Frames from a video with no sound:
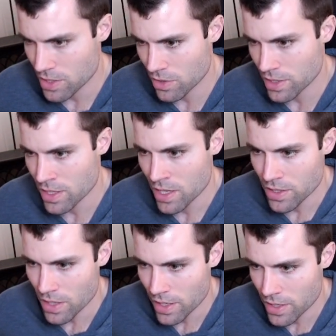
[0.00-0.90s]
So this
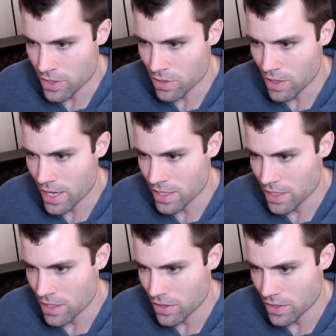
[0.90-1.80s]
dot underscore
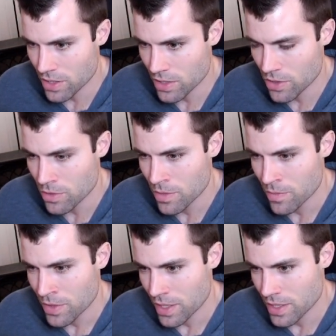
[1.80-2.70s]
ID on the to-do
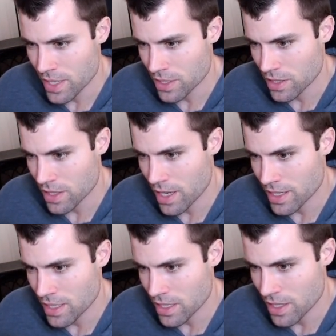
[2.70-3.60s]
is actually an
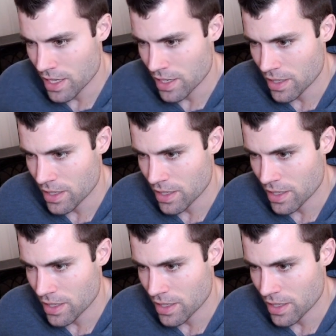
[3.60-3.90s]
ID that